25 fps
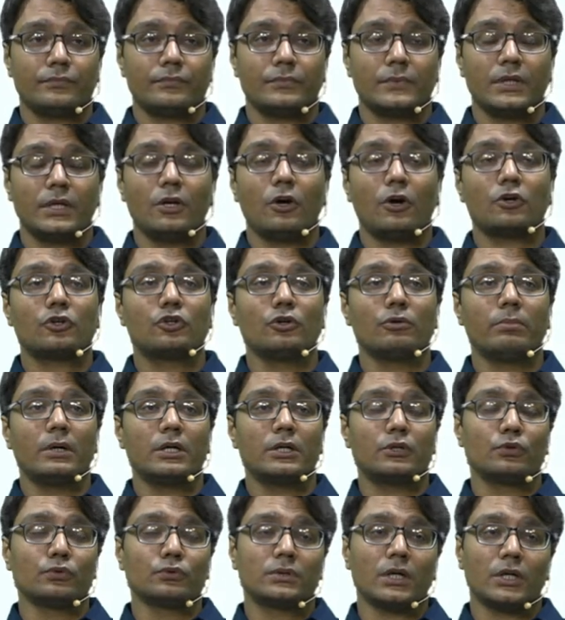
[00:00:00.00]
In October
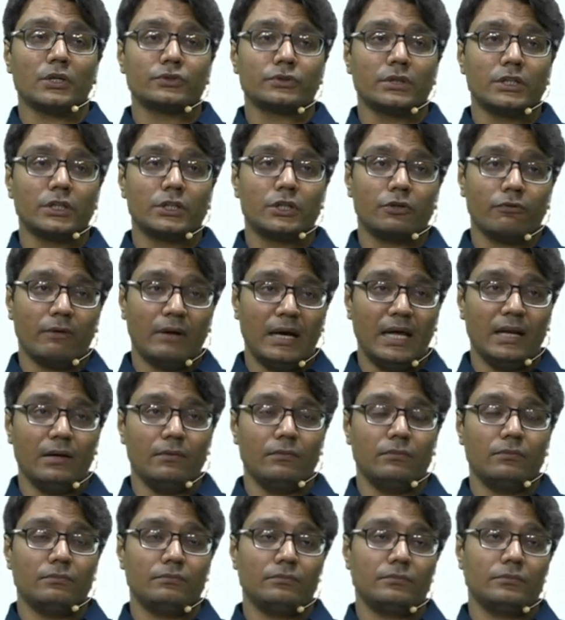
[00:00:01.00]

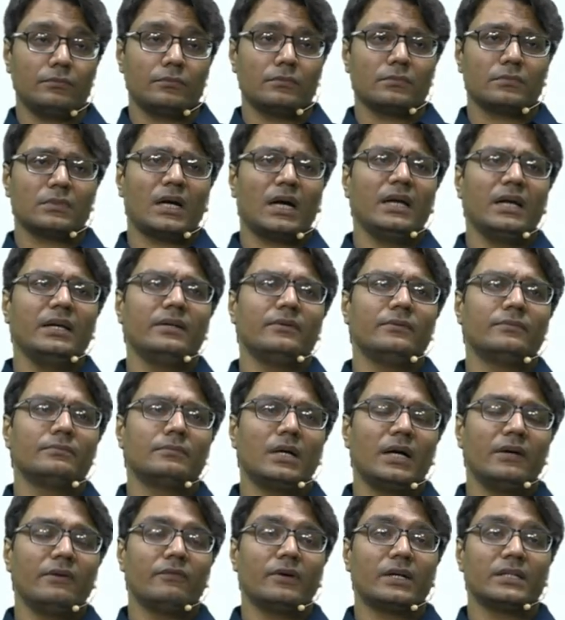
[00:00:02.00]
2012, I
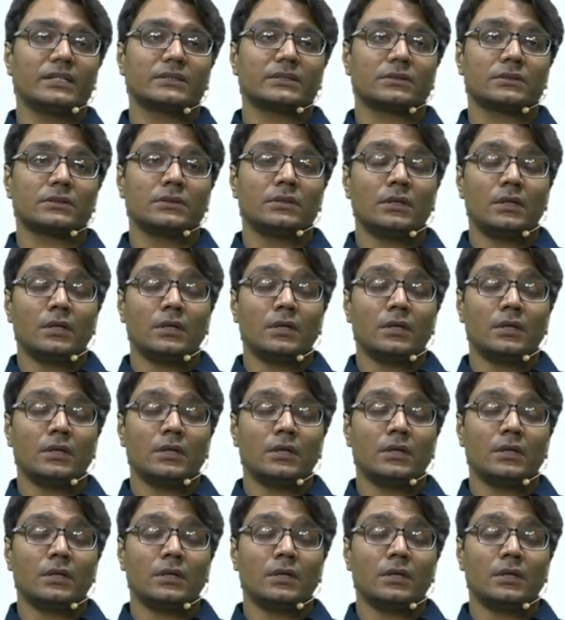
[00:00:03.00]
was